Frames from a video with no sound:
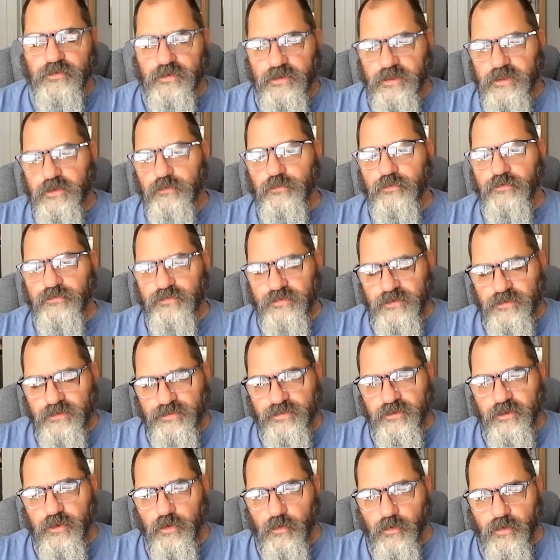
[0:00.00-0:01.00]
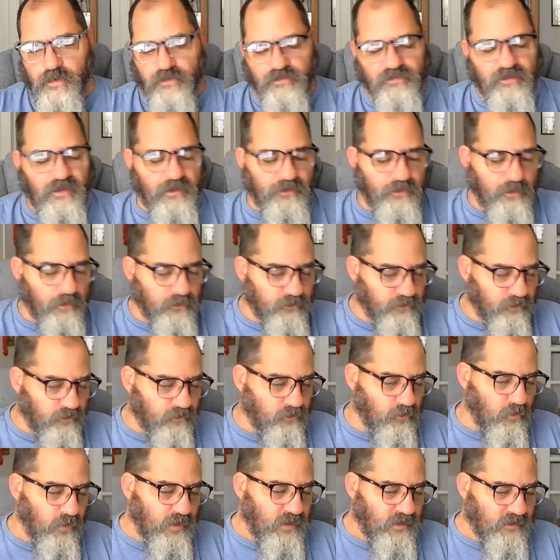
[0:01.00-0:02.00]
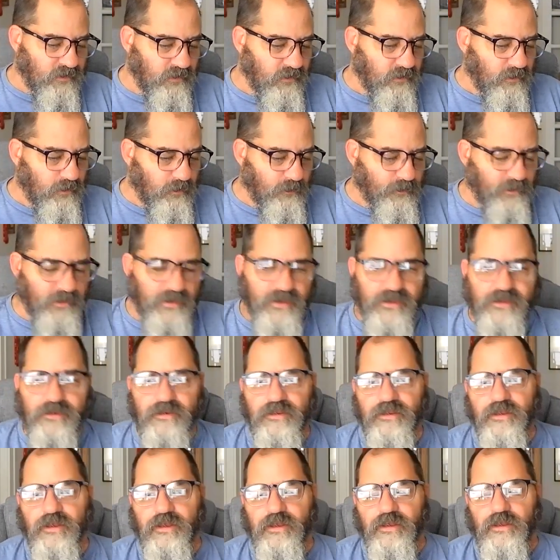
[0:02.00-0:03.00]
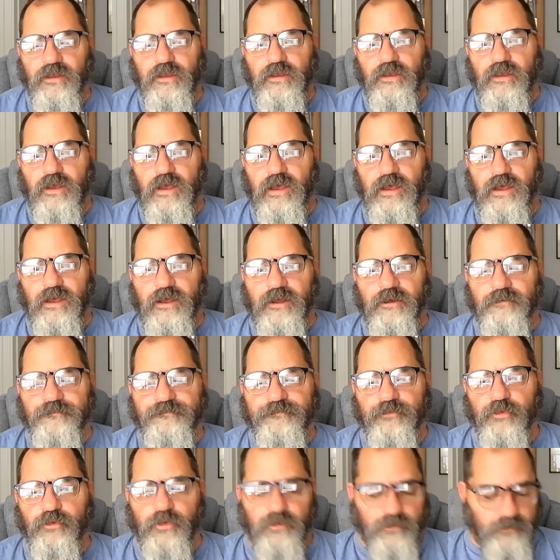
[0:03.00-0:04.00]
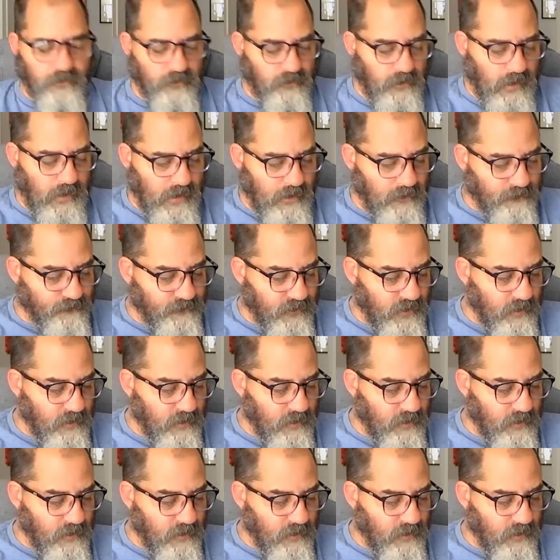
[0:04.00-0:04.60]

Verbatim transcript: delinquency theories. Now those are tweaked a little bit uh, for uh,